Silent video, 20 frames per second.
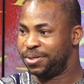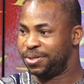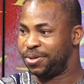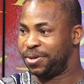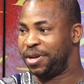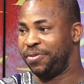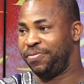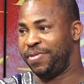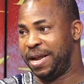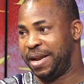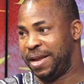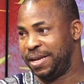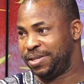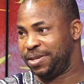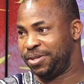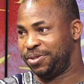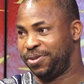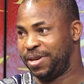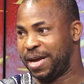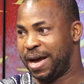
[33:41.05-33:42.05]
give the
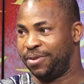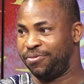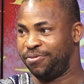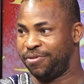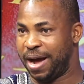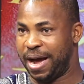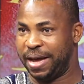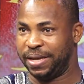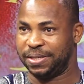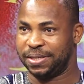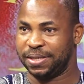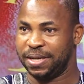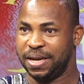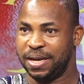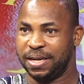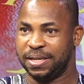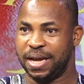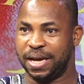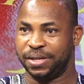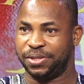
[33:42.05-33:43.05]
necessary advice
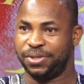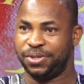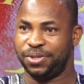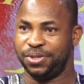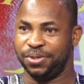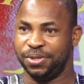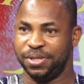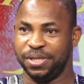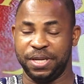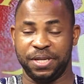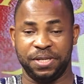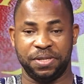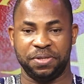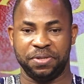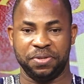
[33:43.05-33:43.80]
that you need.